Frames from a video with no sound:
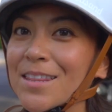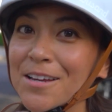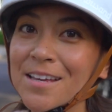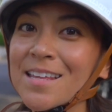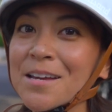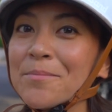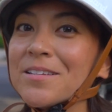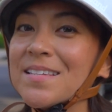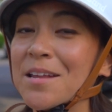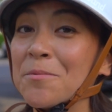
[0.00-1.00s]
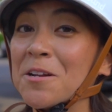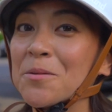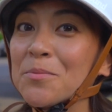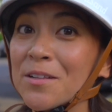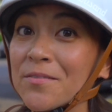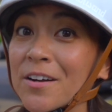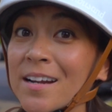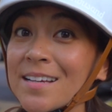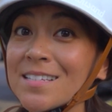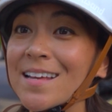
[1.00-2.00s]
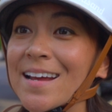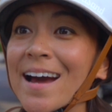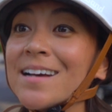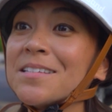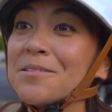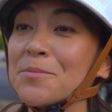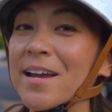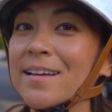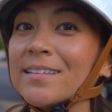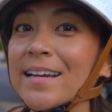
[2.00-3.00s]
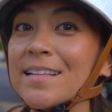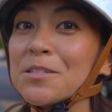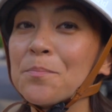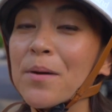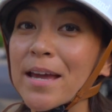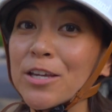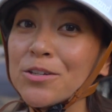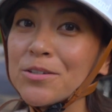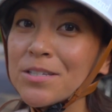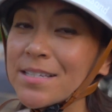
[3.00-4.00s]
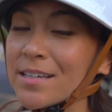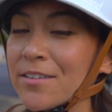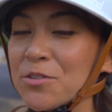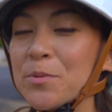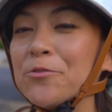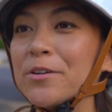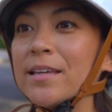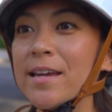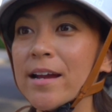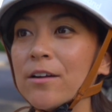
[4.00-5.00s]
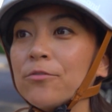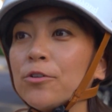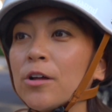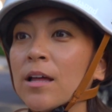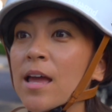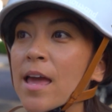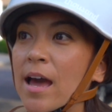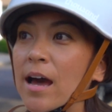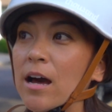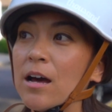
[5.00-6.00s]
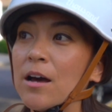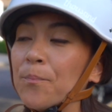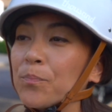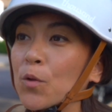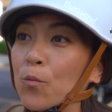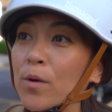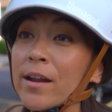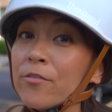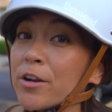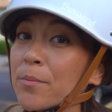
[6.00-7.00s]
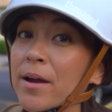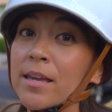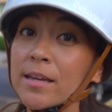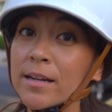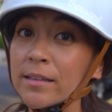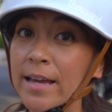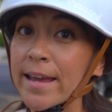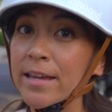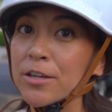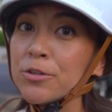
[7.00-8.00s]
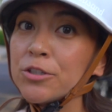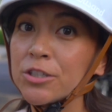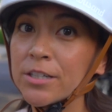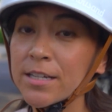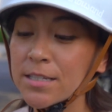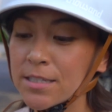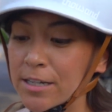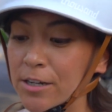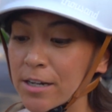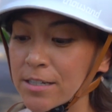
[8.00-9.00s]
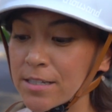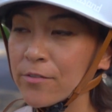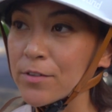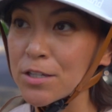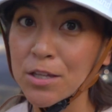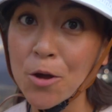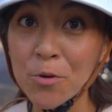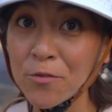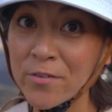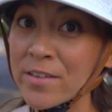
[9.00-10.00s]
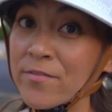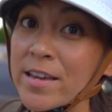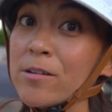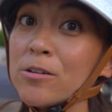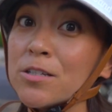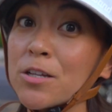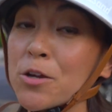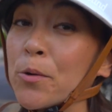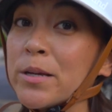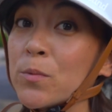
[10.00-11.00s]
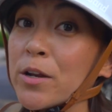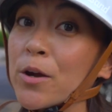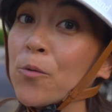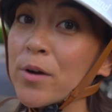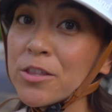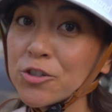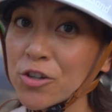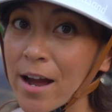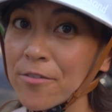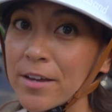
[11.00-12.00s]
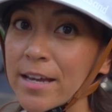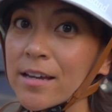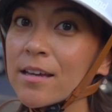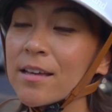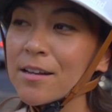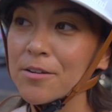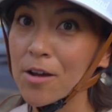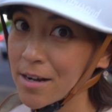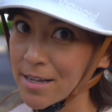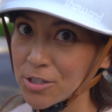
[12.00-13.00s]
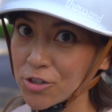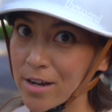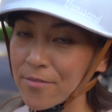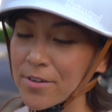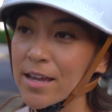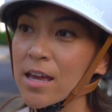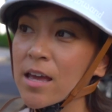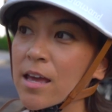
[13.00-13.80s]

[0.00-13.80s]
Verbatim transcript: The good thing about Santa Monica Boulevard is that it has those bike lanes, but you still have to be really careful. Um, whenever you're biking in LA, you should consider yourself a slow moving vehicle, so you always want to go with traffic, not against traffic.